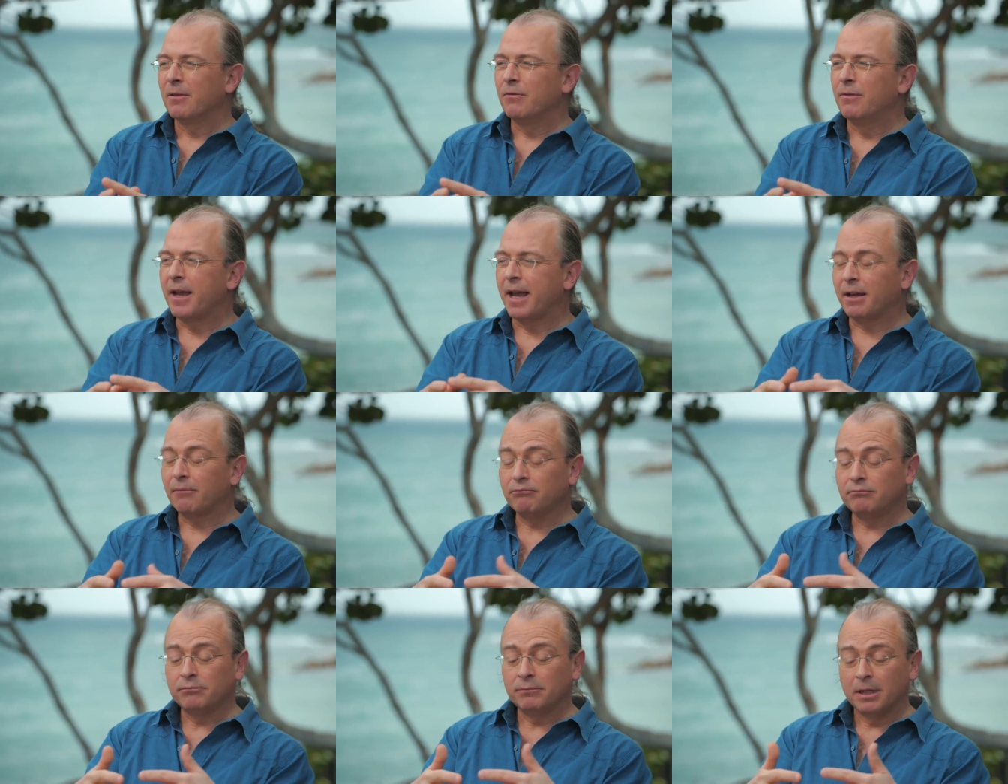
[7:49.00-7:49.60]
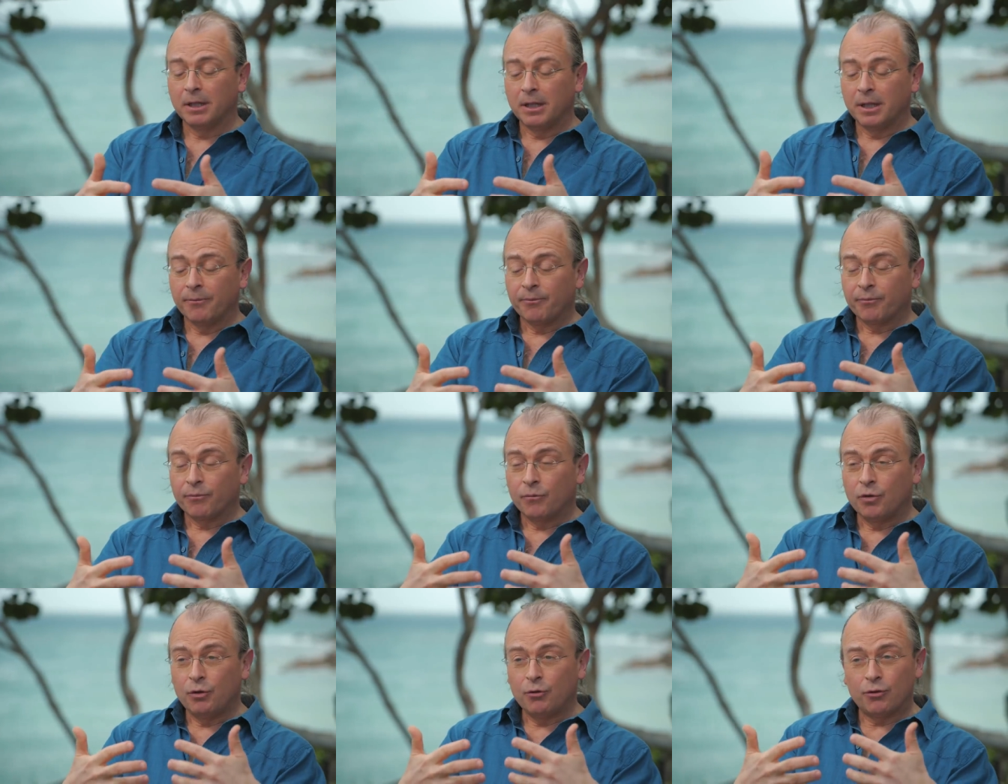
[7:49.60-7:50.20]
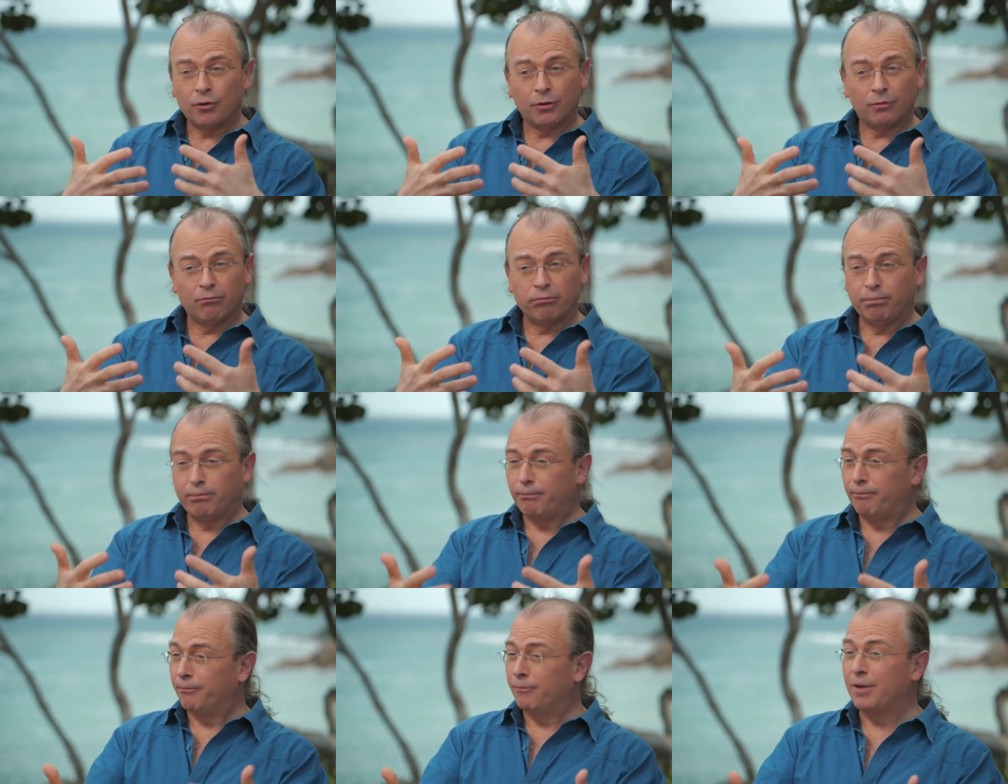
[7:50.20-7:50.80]
then you could
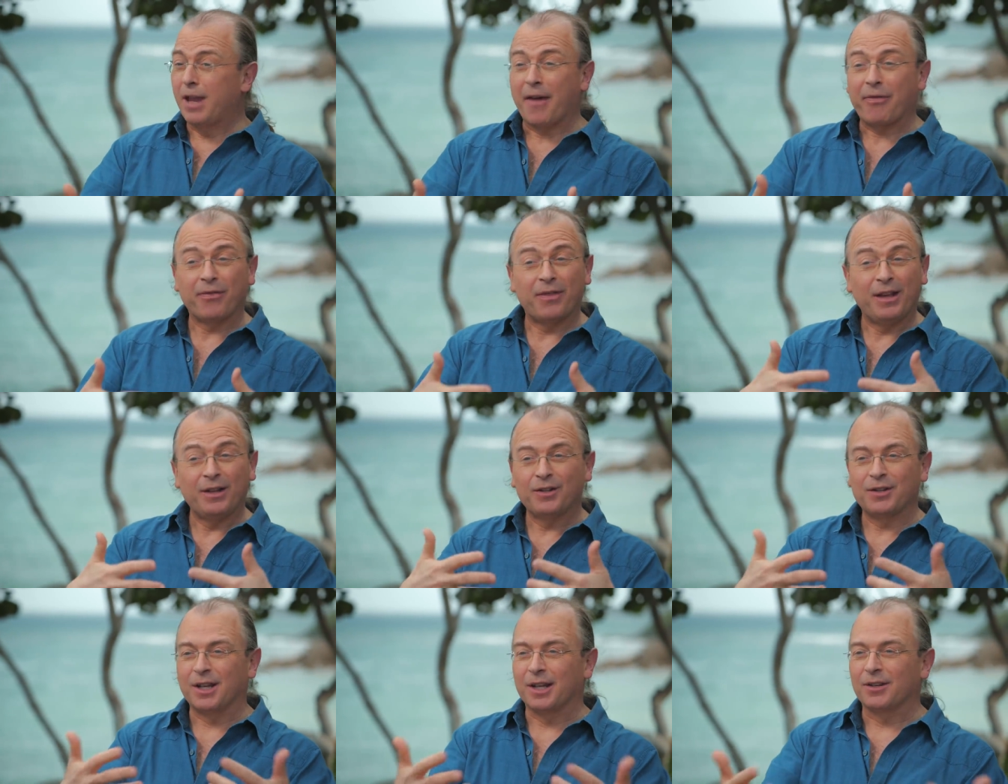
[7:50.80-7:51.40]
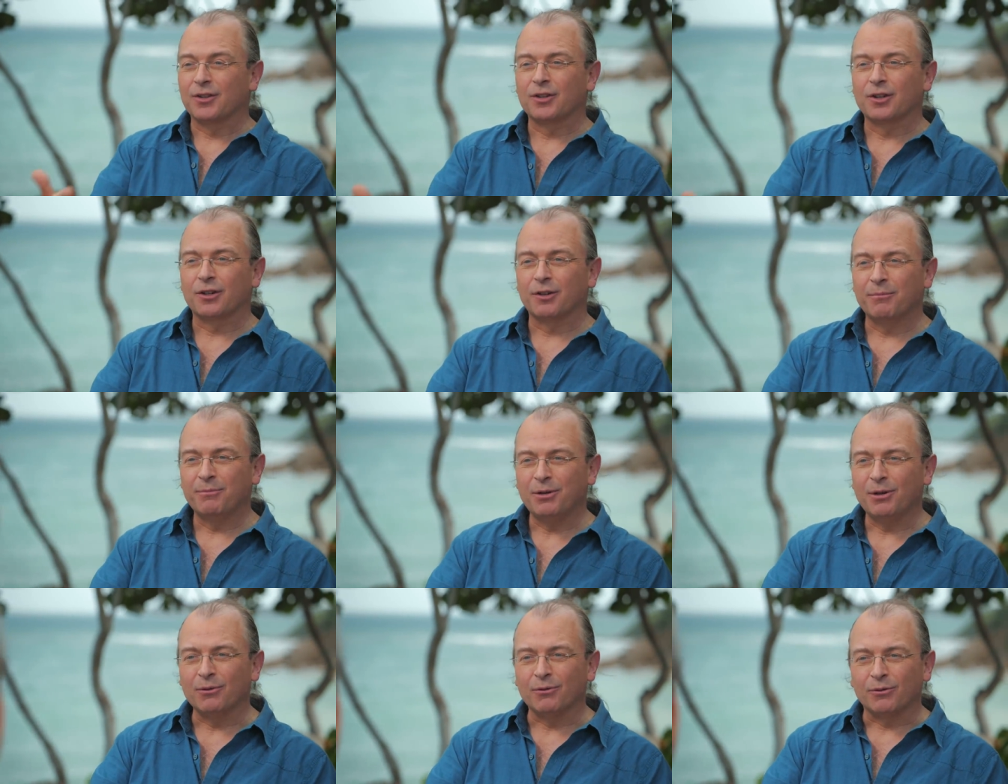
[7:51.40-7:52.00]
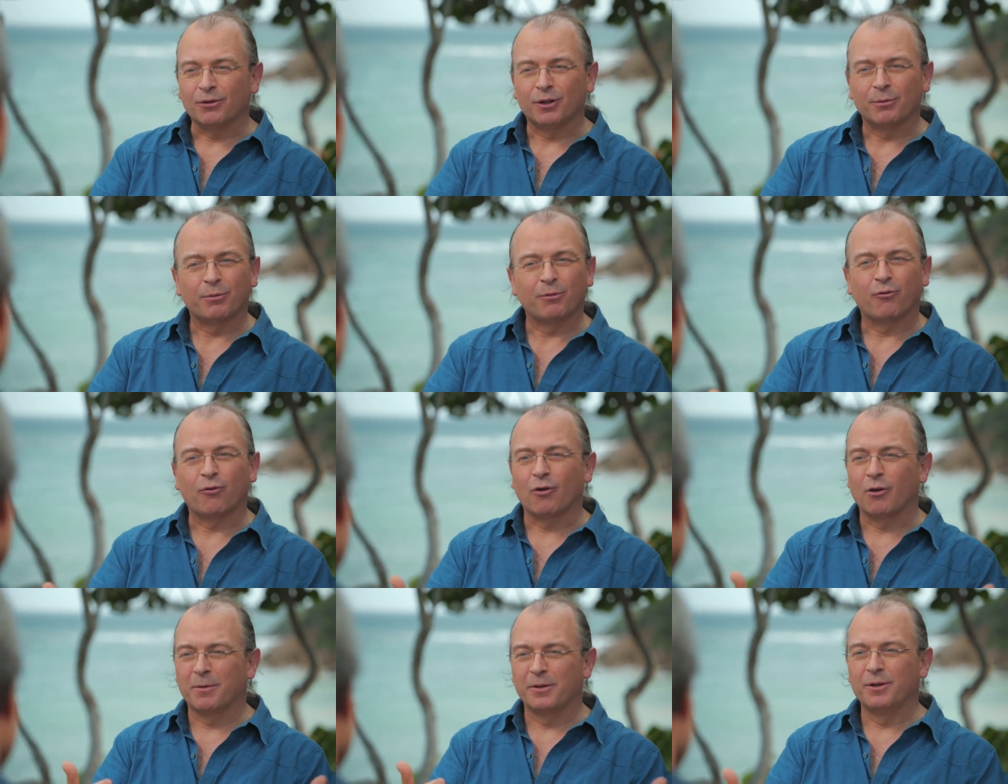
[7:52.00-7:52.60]
get these things to compute, to
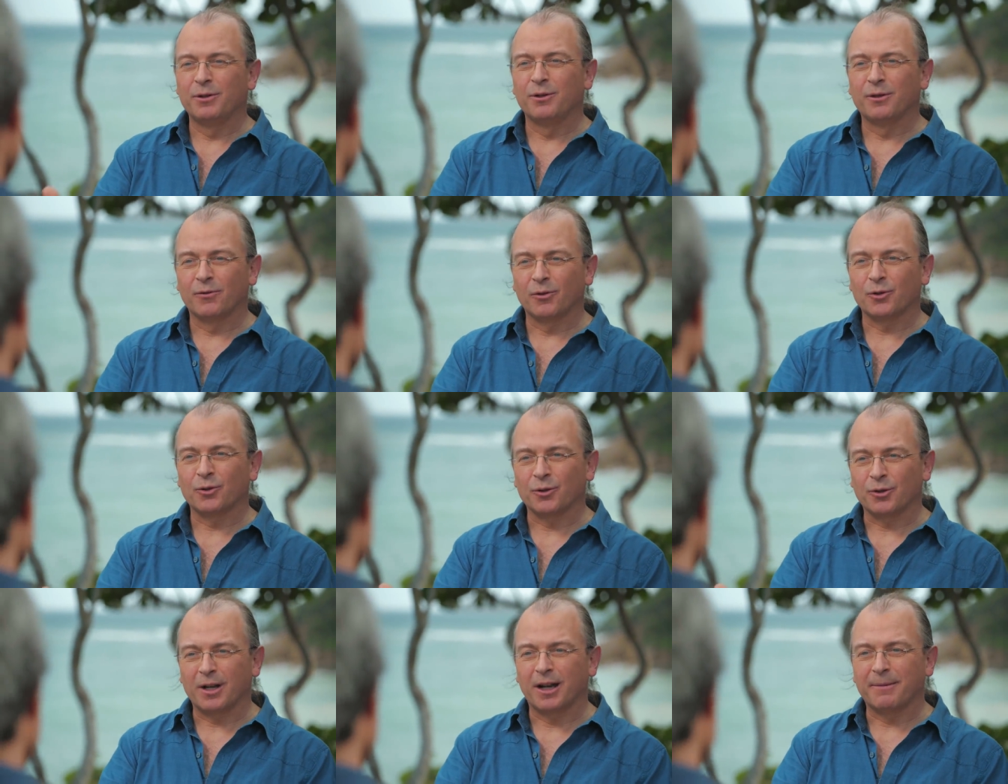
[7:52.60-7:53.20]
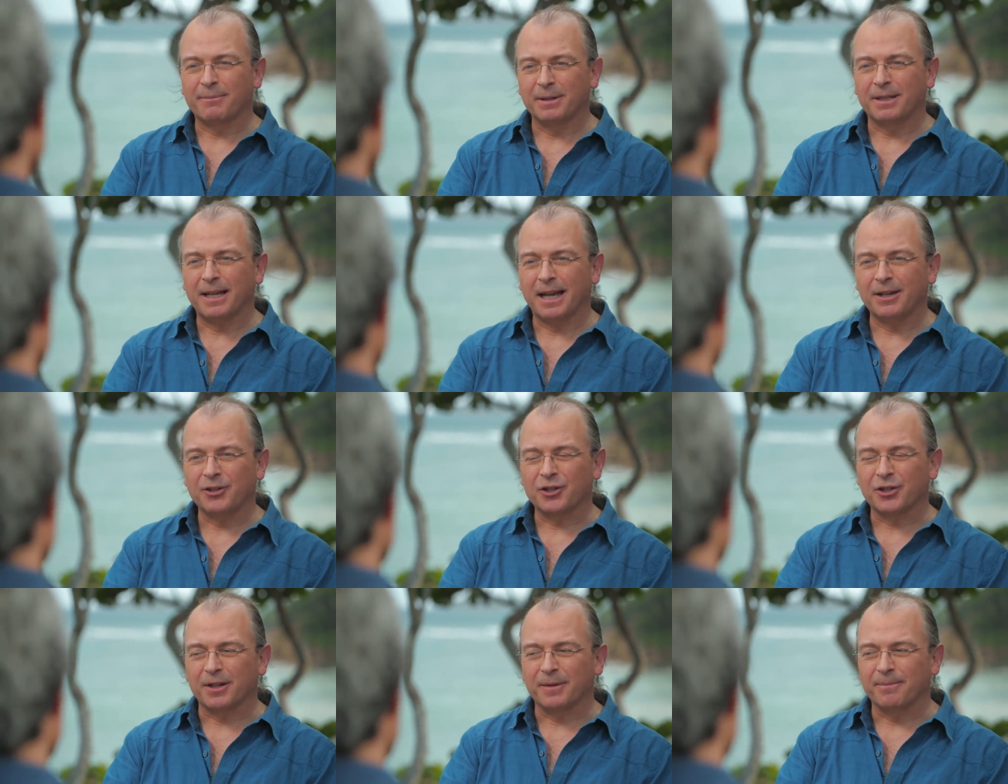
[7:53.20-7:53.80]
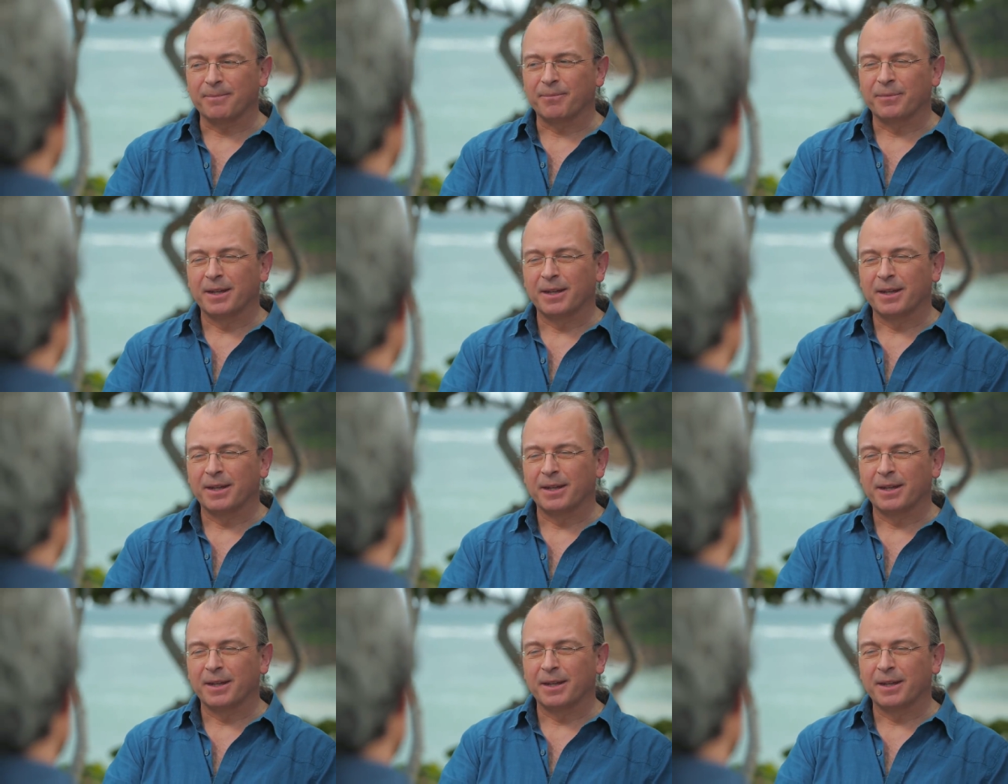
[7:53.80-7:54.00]
perform a universal computation.